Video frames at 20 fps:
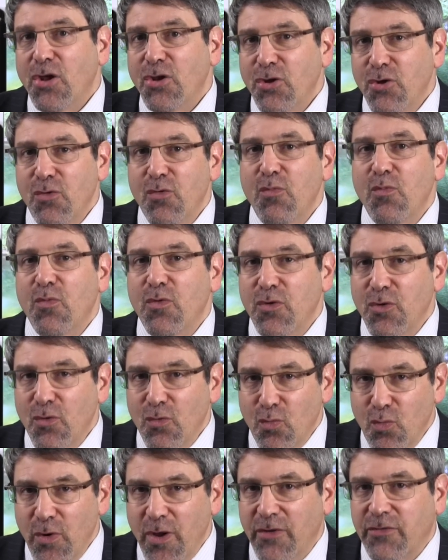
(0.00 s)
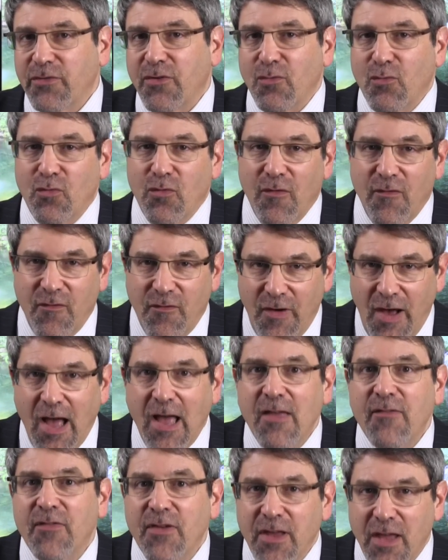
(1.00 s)
you, you risk
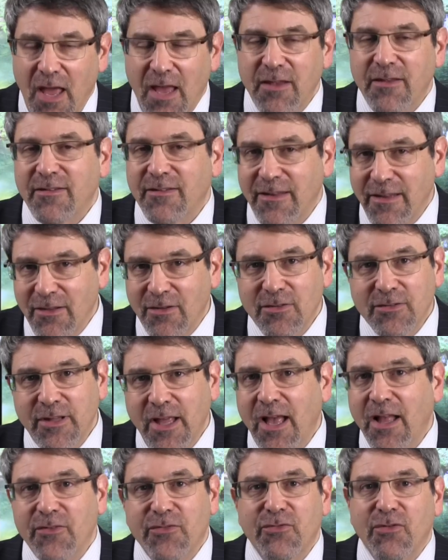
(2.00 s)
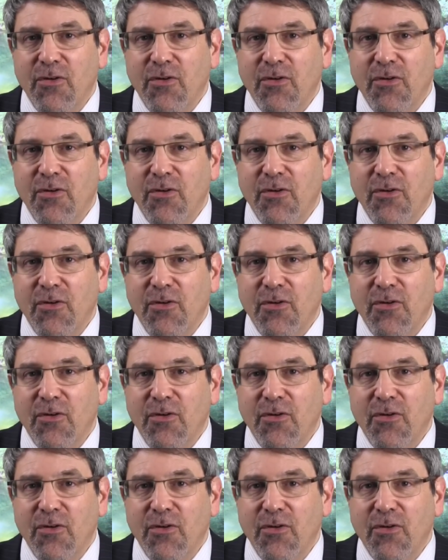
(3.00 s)
reviving a stale debt.